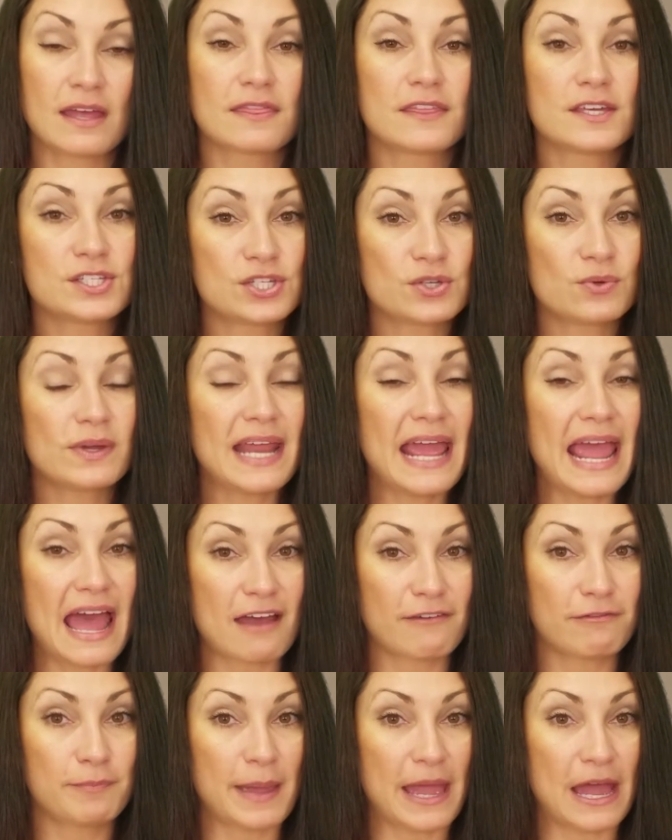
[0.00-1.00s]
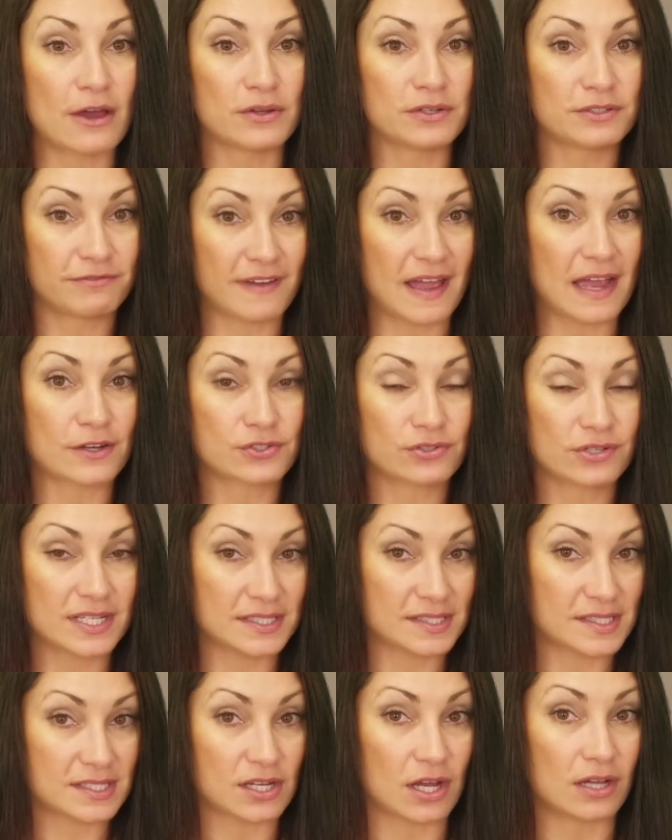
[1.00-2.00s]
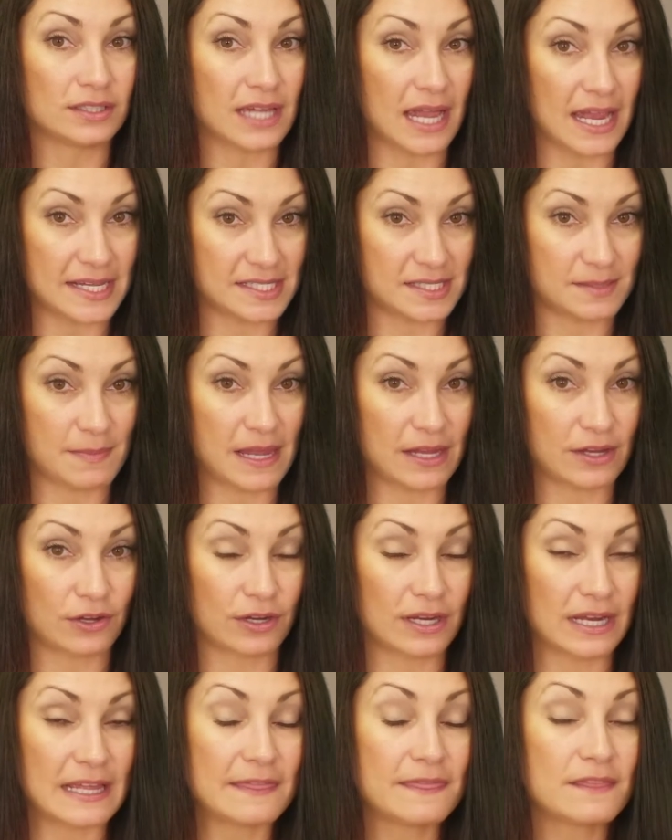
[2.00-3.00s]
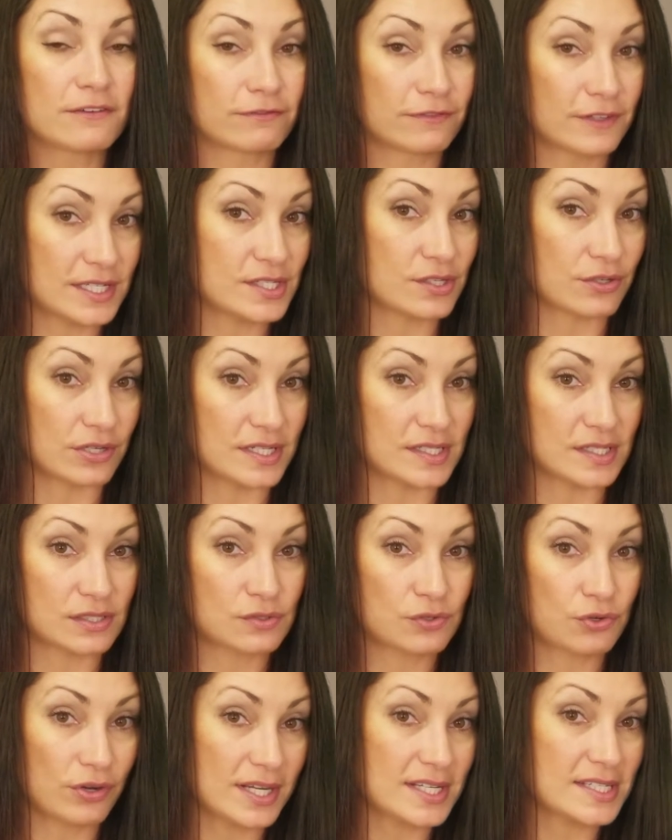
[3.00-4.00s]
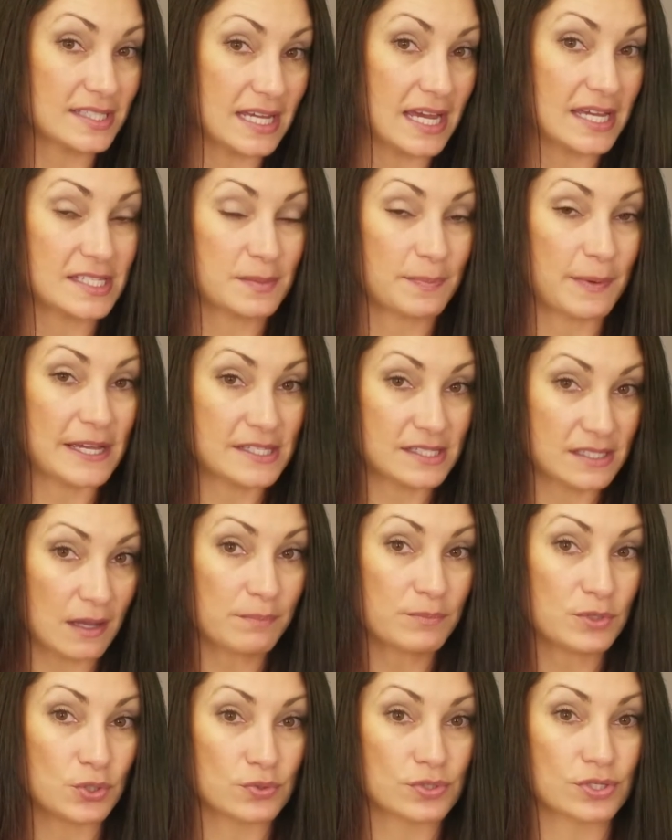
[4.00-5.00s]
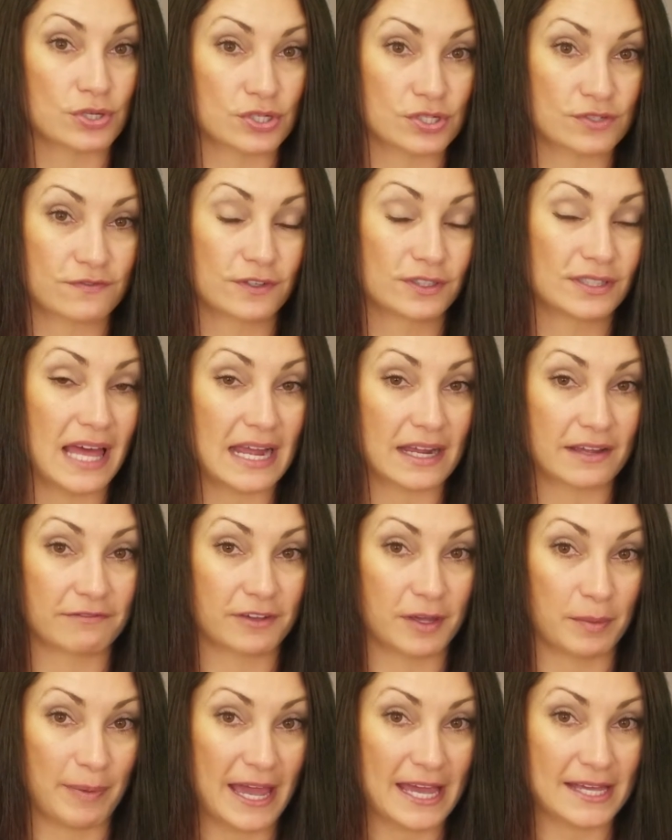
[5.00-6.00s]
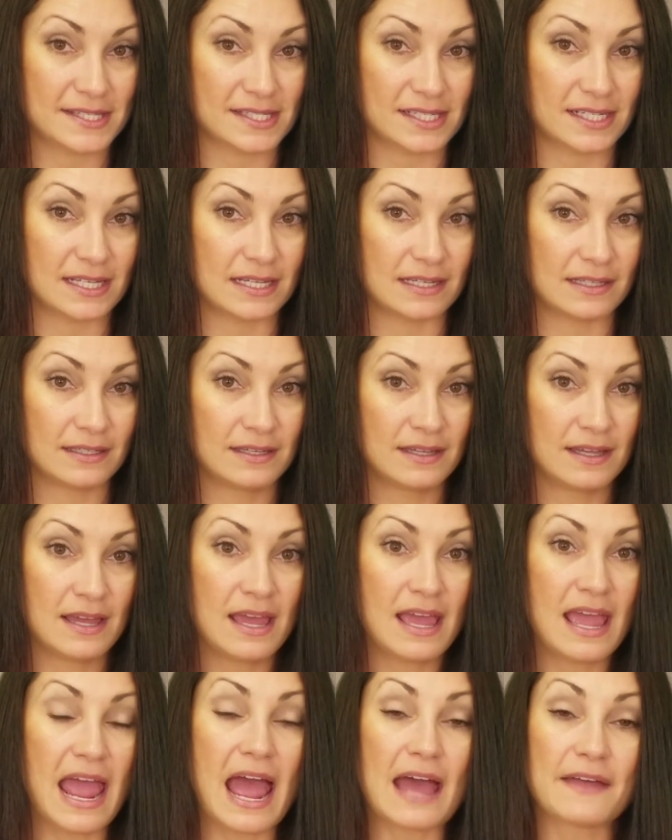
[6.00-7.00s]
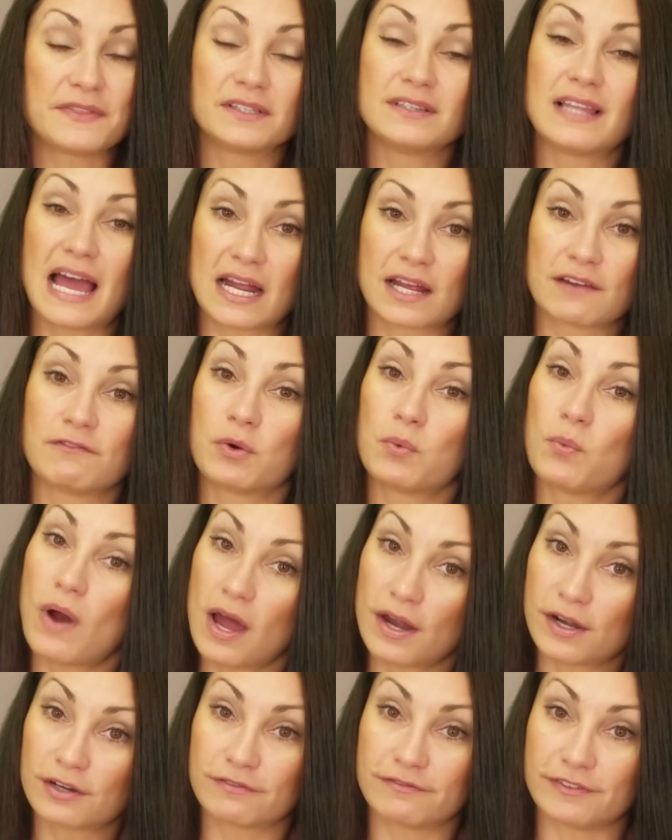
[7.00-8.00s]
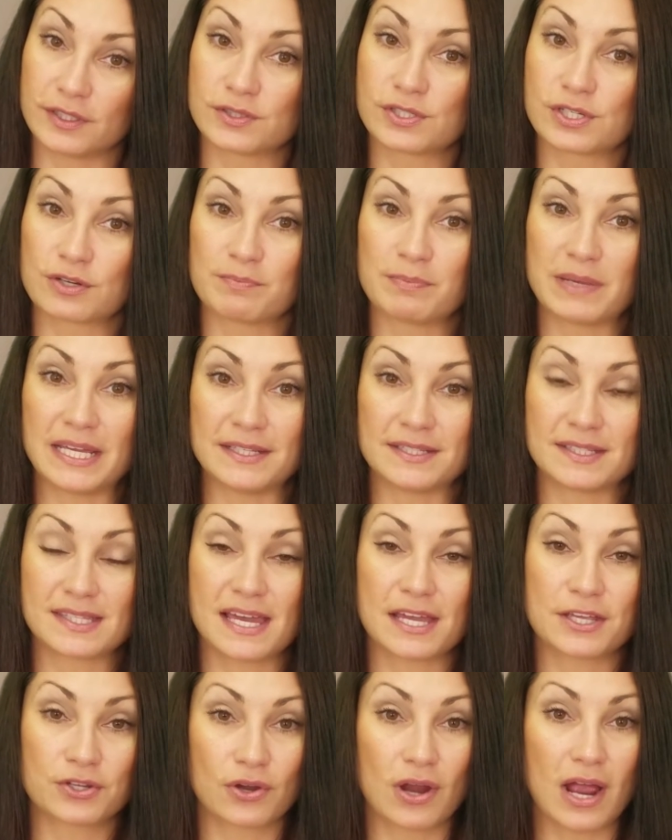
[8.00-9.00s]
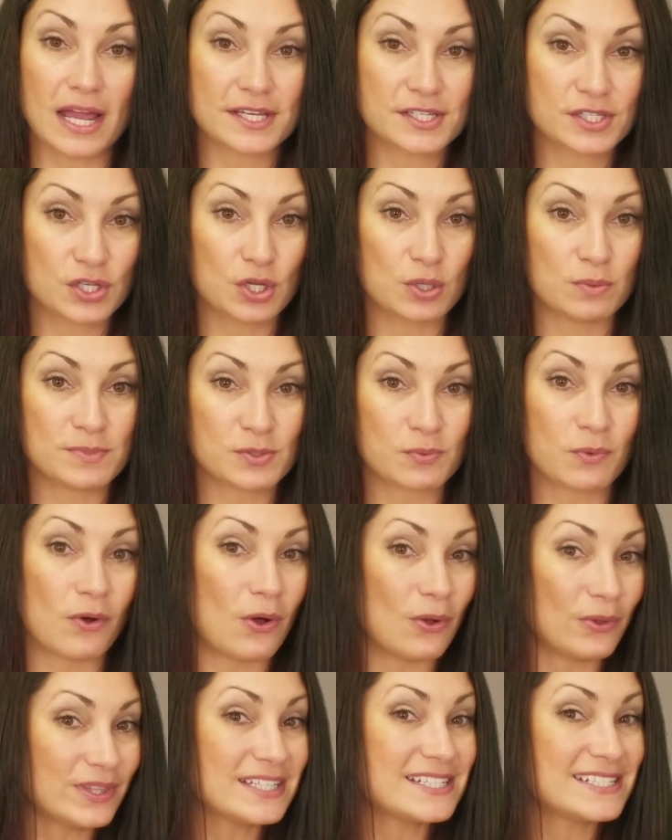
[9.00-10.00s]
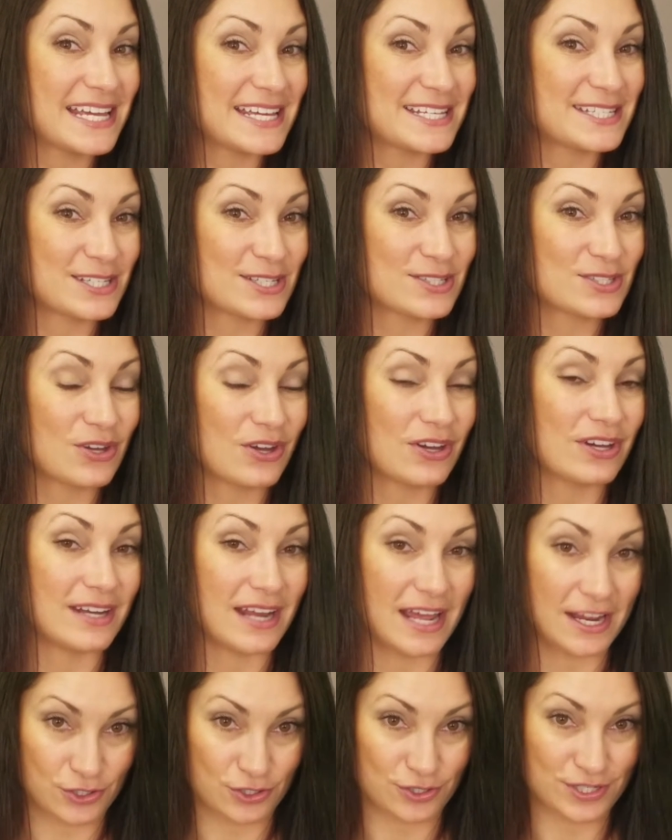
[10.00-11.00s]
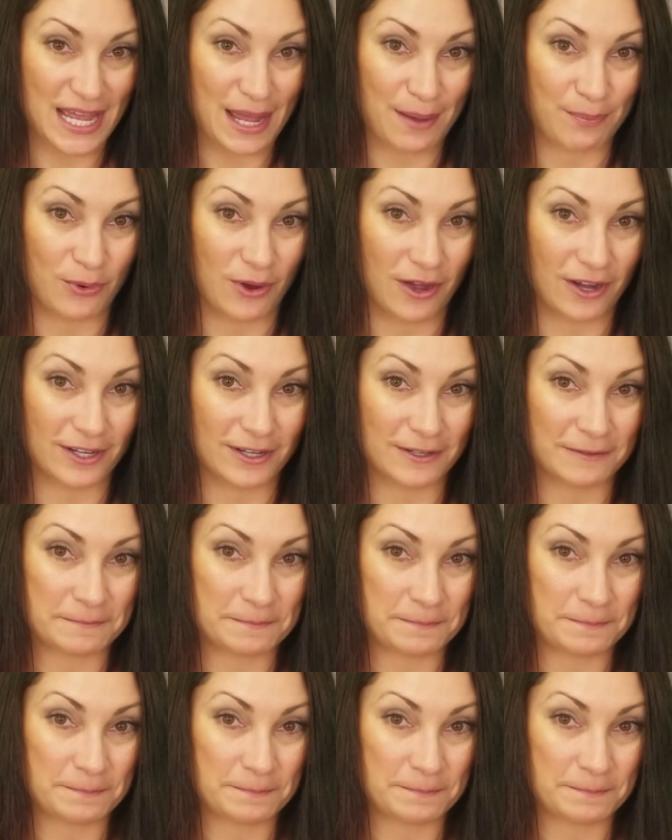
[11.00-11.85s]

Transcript: The 2.5-pound factory-installed ice maker in the freezer is criticized by some users for lack of capacity, and the lack of a water filter means that your ice cubes will only taste as good as your tap water.